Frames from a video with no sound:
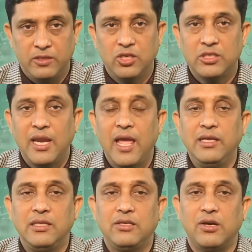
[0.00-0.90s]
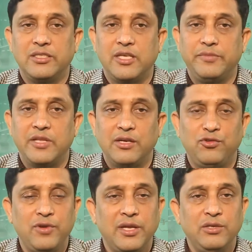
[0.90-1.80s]
Just like the concept
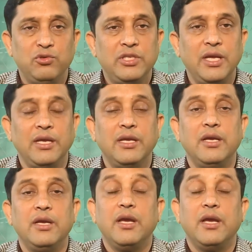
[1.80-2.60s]
that we are using